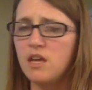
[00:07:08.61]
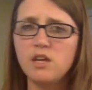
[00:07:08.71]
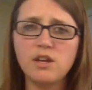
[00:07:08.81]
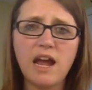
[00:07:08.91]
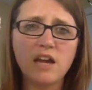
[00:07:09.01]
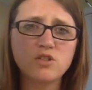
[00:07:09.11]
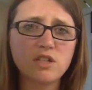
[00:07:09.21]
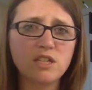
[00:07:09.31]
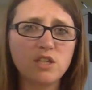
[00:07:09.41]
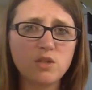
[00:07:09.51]
You can
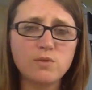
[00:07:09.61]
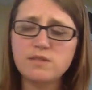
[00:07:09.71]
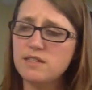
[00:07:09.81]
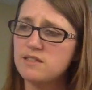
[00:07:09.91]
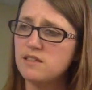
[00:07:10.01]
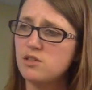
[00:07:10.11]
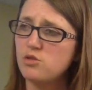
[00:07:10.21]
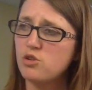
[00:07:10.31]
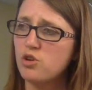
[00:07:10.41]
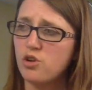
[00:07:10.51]
actually use this
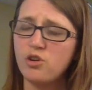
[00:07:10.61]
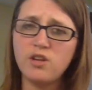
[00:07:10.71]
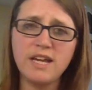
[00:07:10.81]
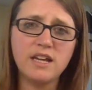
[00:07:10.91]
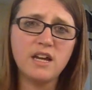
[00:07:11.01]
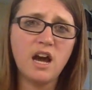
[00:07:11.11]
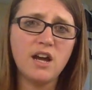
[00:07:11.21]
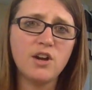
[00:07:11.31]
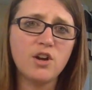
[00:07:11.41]
little girl and cut